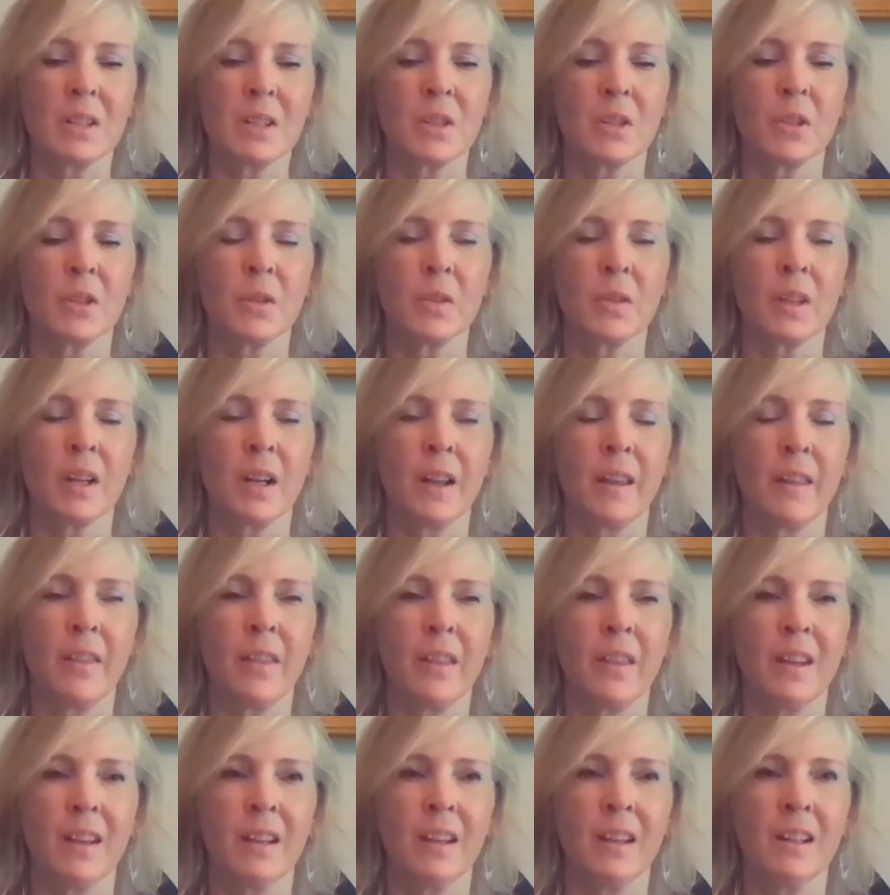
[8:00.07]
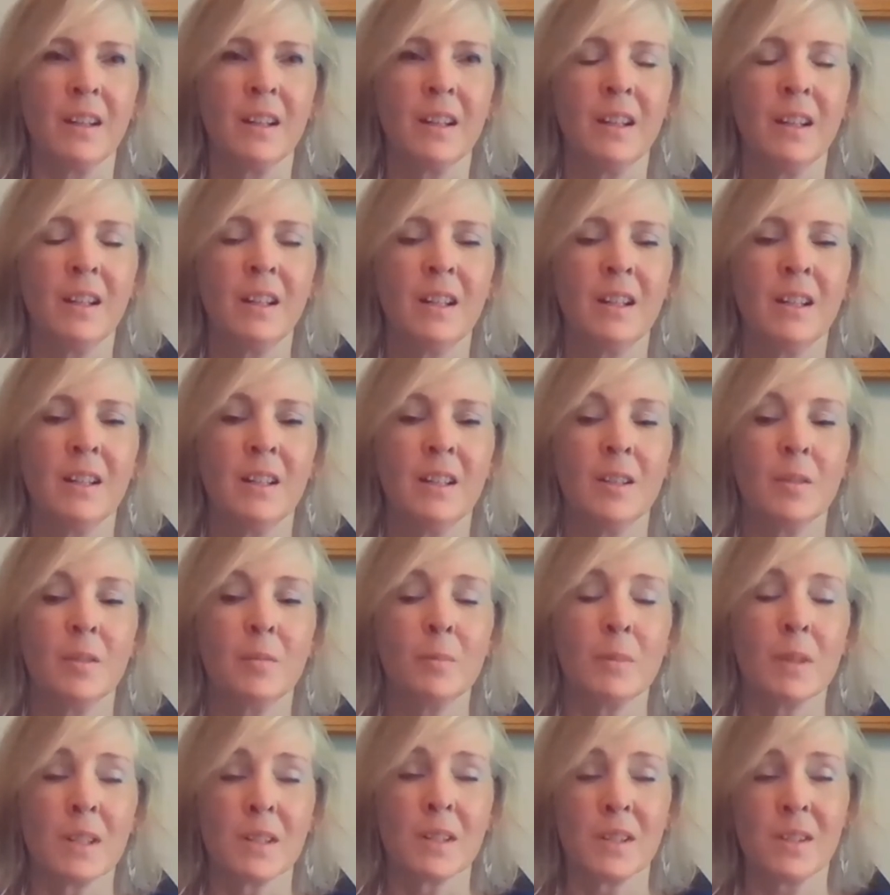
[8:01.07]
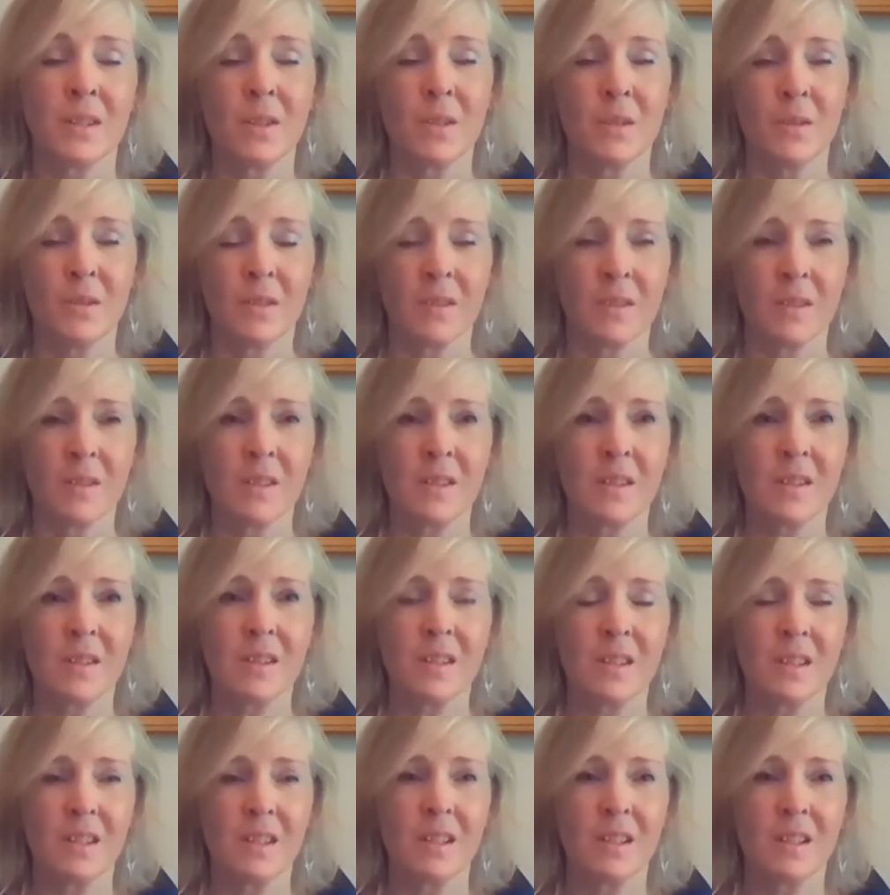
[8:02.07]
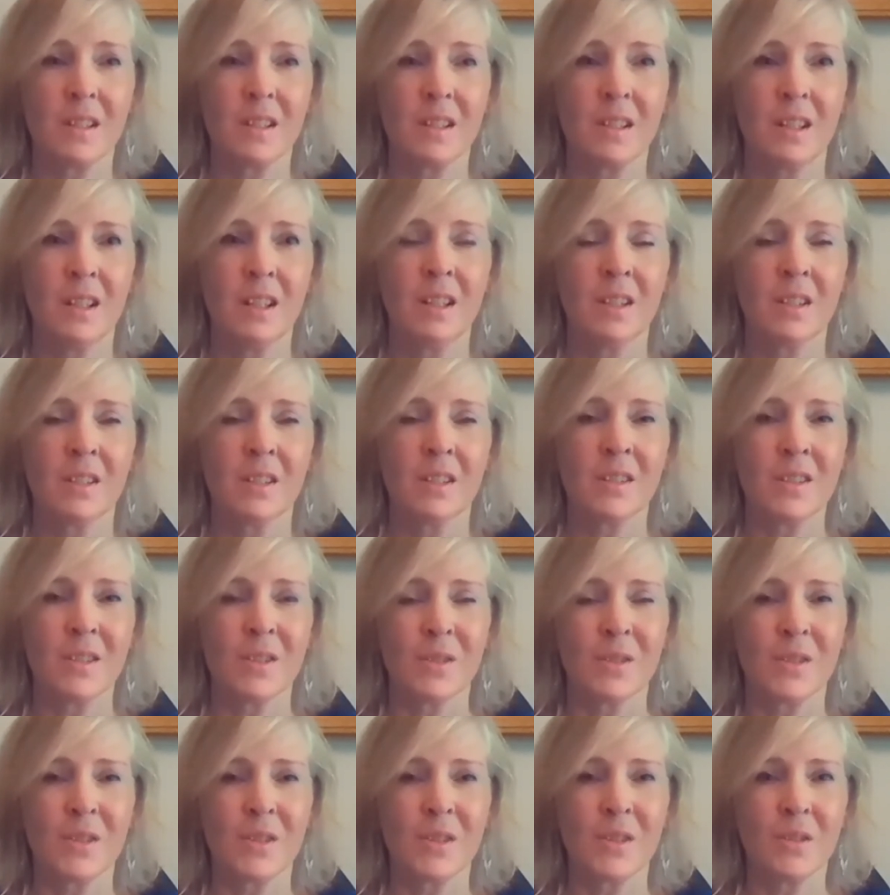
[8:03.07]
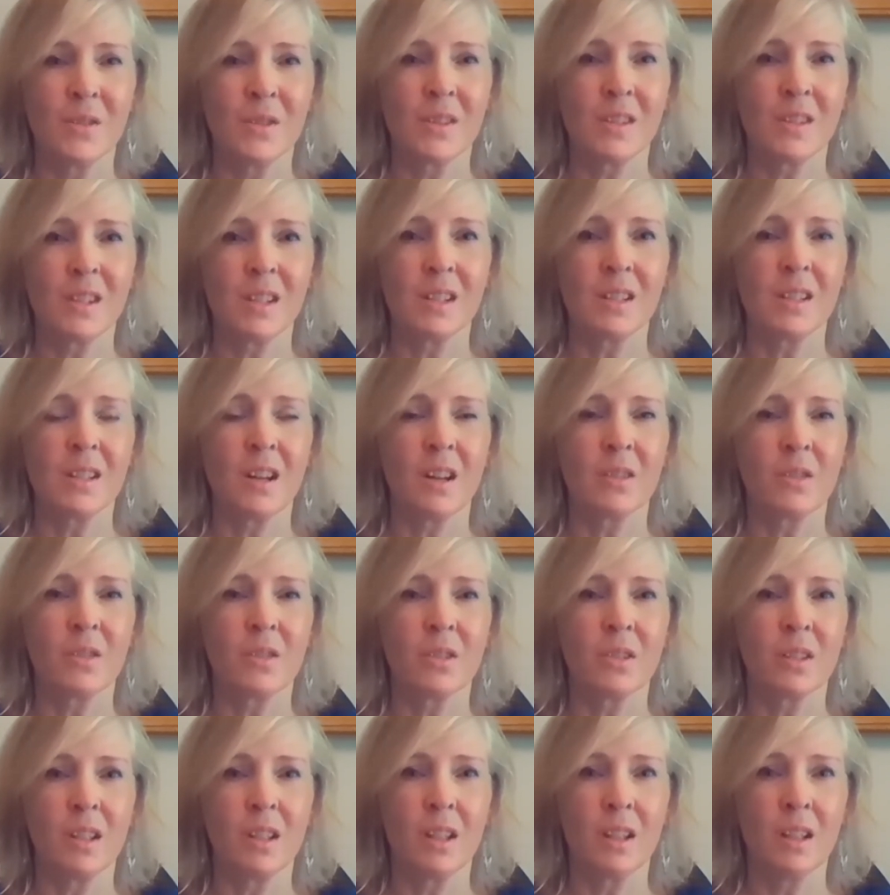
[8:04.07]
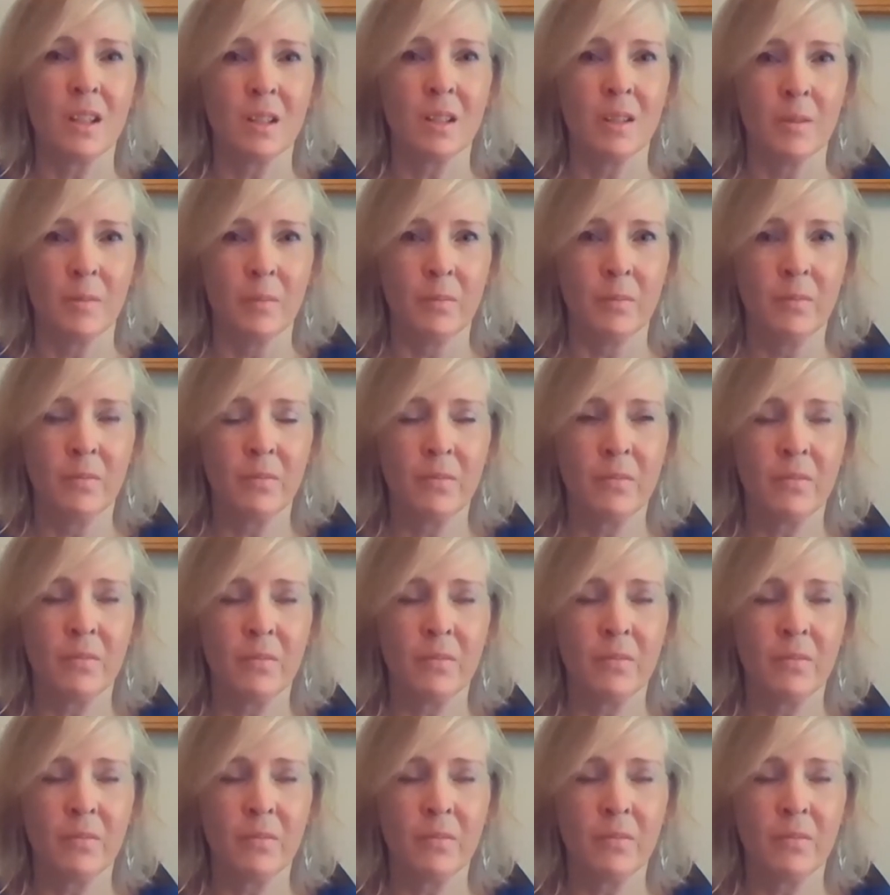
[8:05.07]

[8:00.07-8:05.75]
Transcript: sure that I thank my students. So students like Dr. Kim.